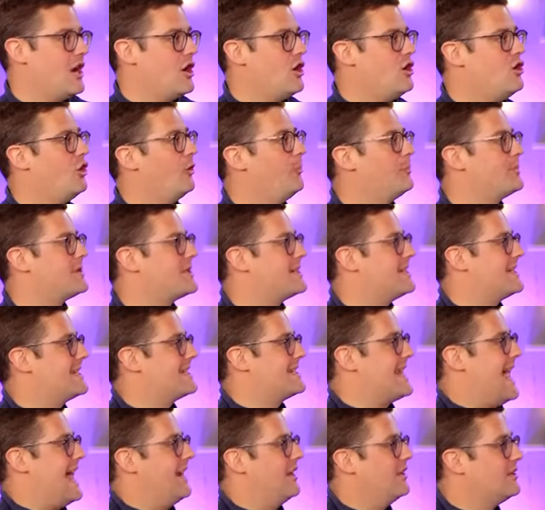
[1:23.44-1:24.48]
lobster
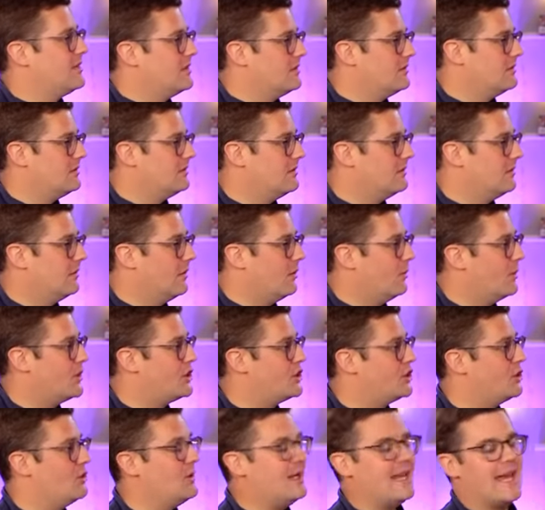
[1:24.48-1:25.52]
salad with
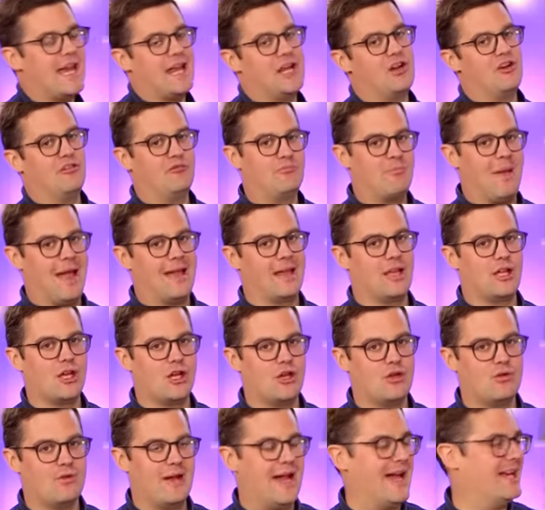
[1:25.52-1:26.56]
julienne of
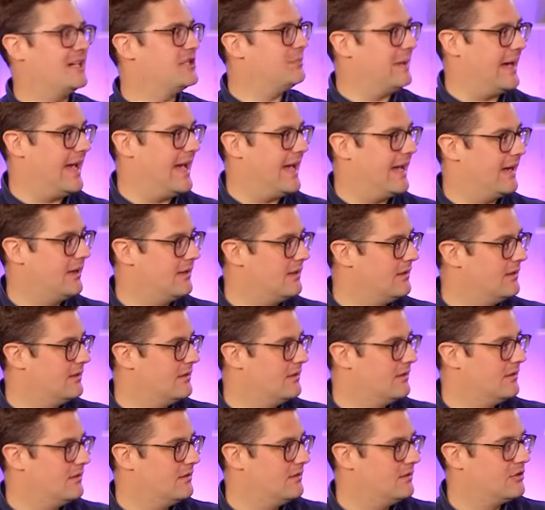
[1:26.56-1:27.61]
mango and pear
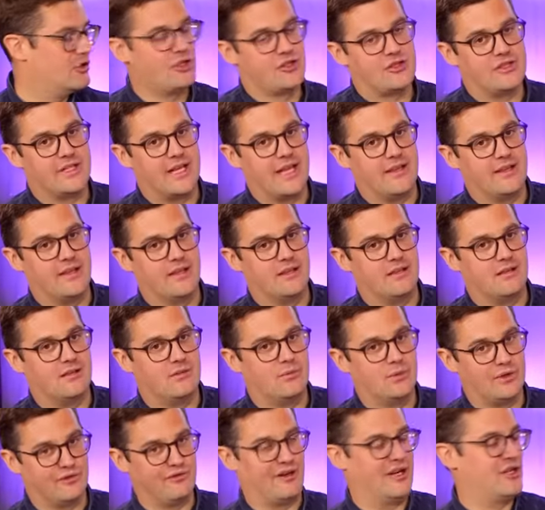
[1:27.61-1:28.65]
tossed together
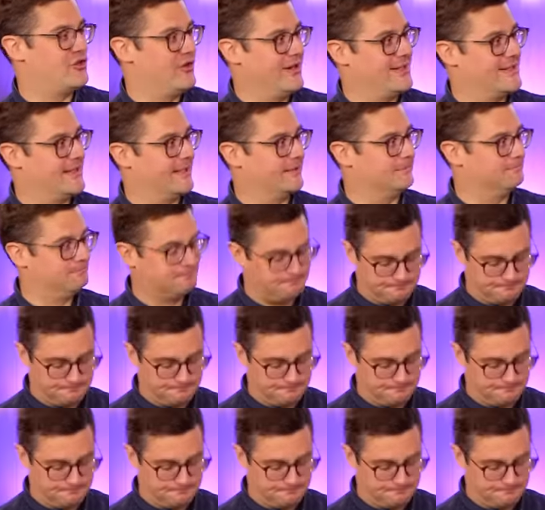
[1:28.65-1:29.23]
with a French dressing.